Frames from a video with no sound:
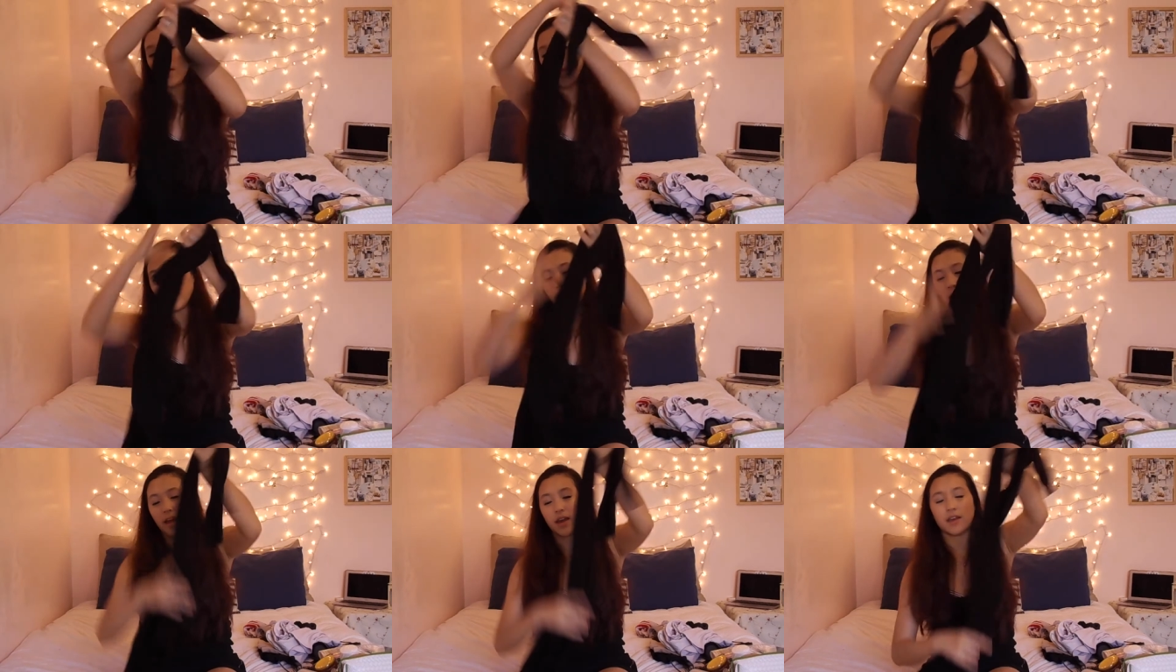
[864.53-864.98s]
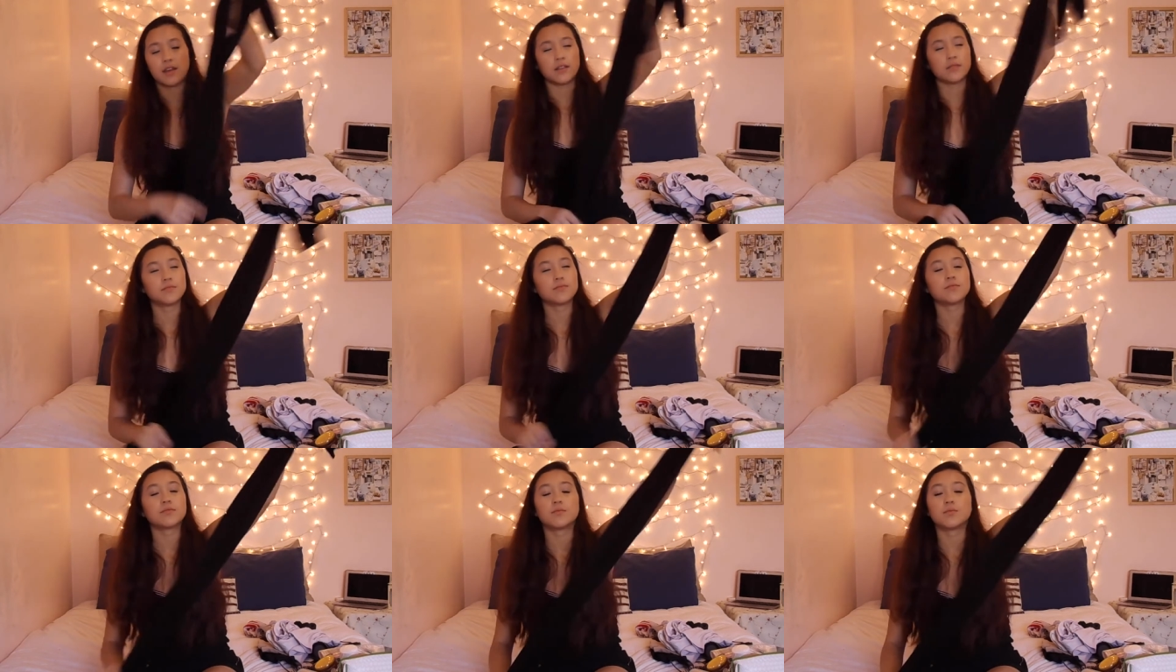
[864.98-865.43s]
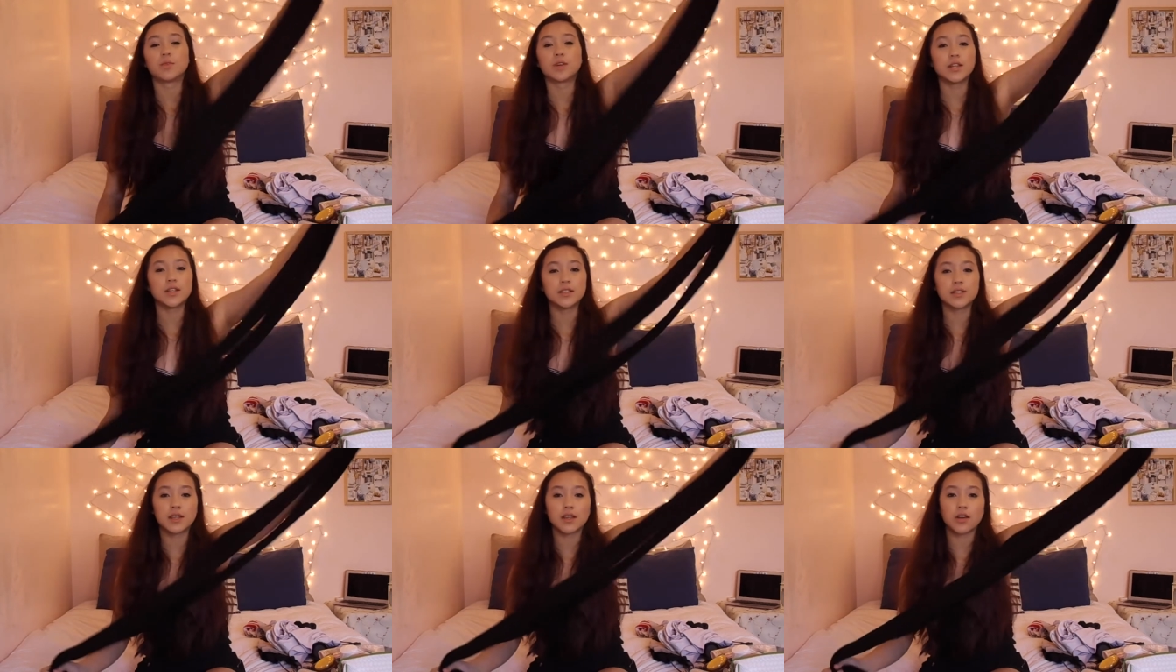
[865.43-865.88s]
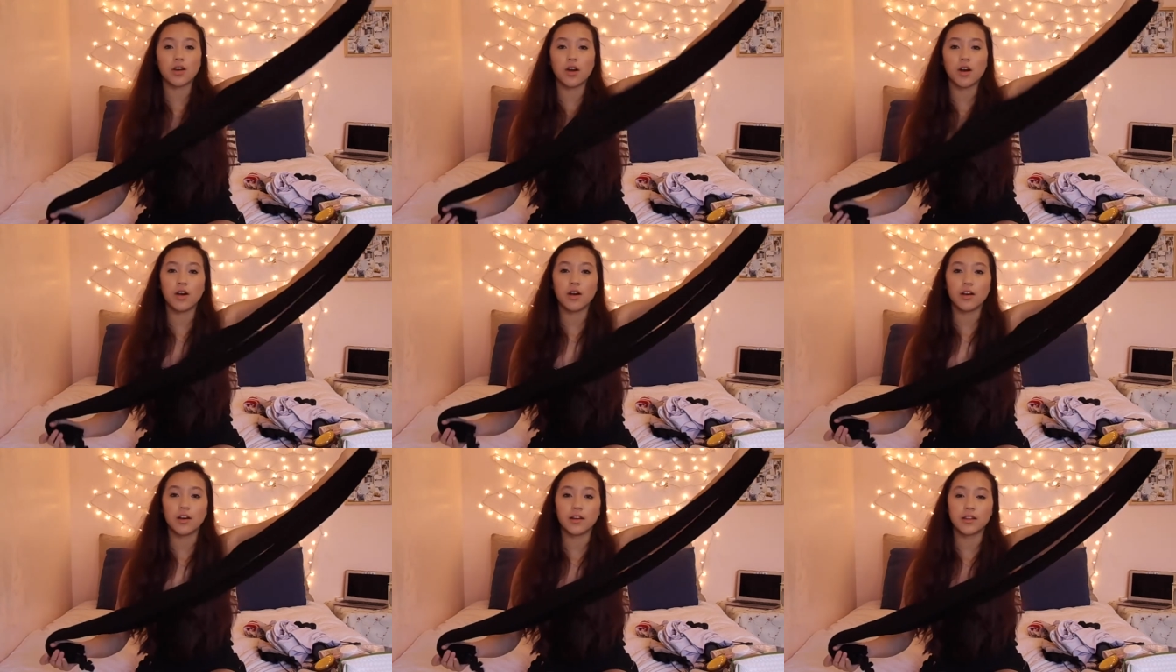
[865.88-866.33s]
like what is it
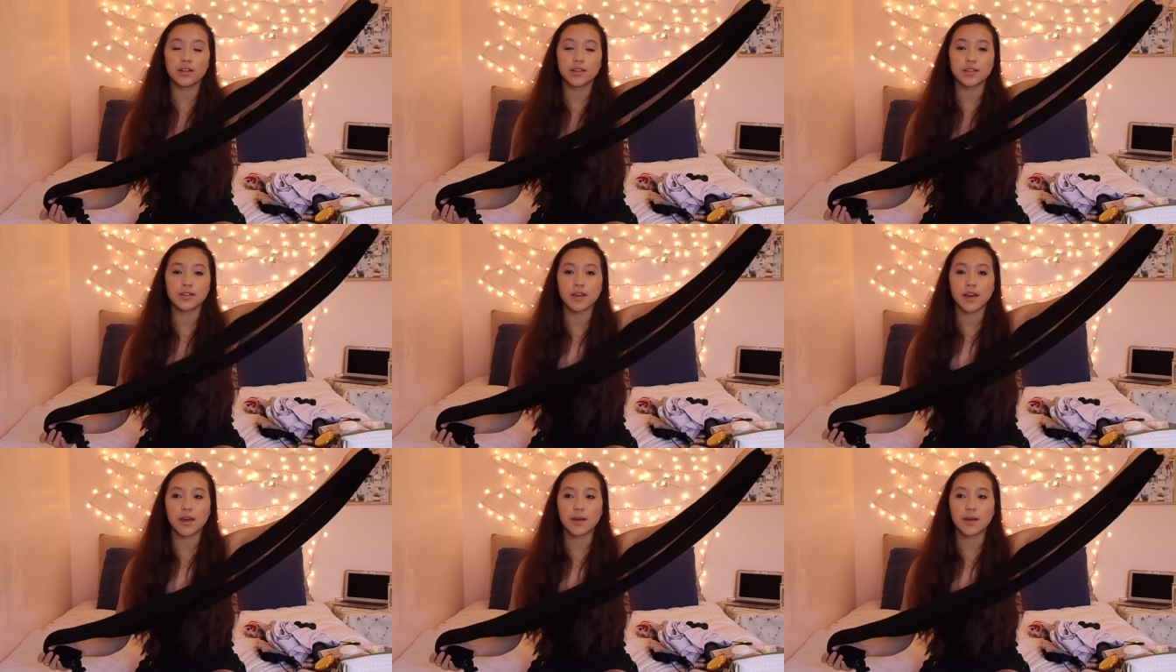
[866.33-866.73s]
called?